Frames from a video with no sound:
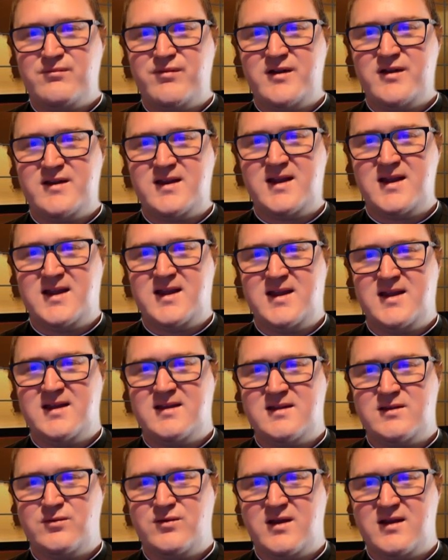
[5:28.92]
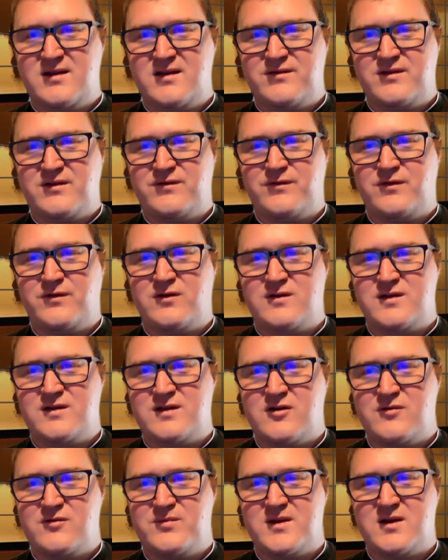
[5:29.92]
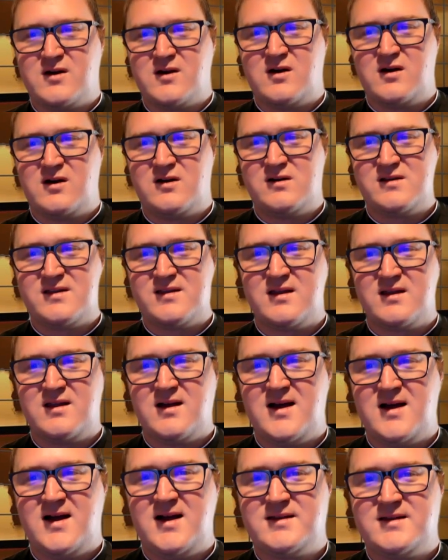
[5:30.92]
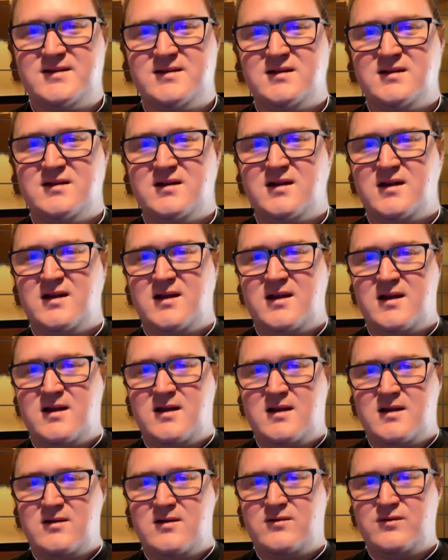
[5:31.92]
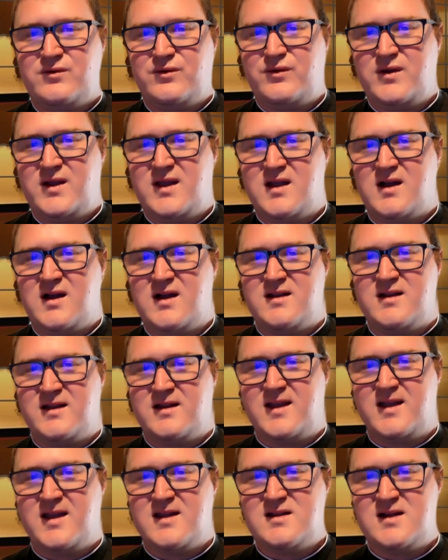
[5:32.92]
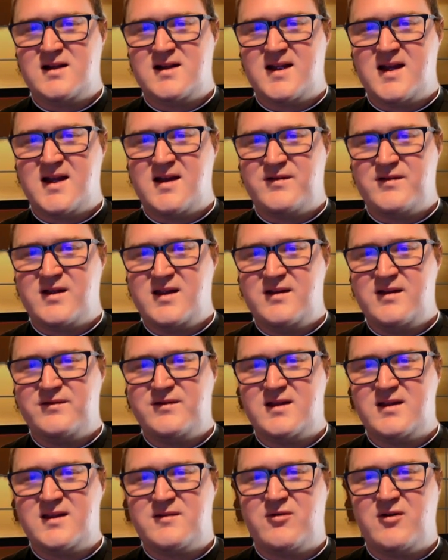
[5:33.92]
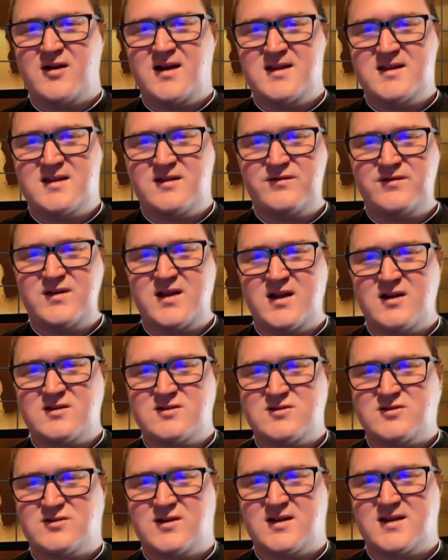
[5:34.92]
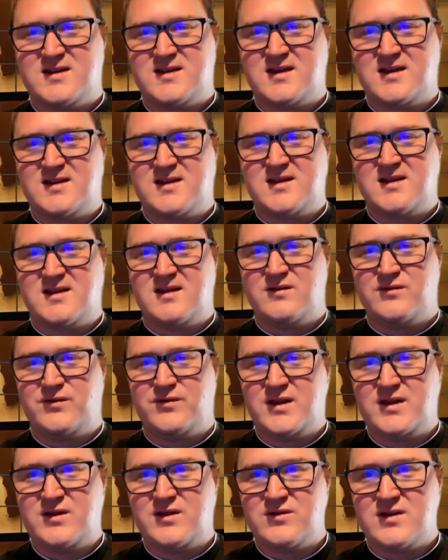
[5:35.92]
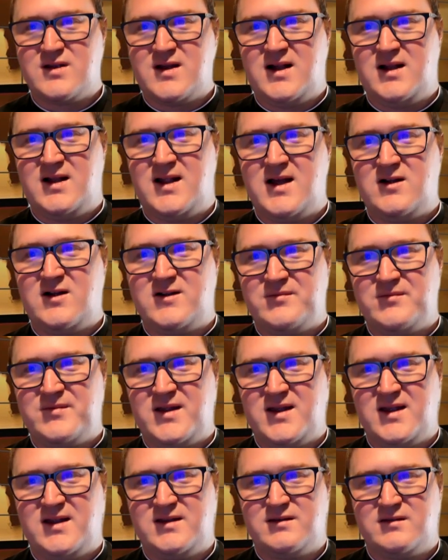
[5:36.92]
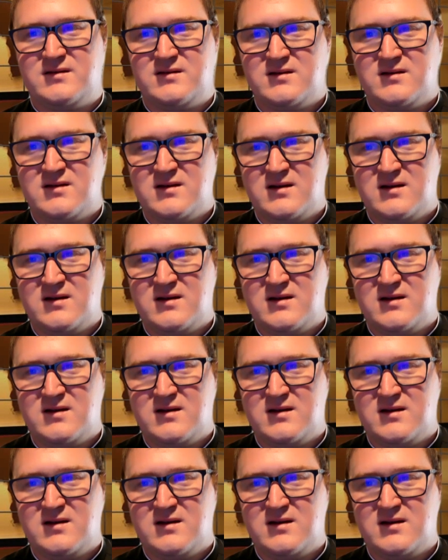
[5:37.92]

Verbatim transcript: But the key is we have to first open our hearts to God. We ca- cannot have any of these positive characteristics if we do not allow Him in.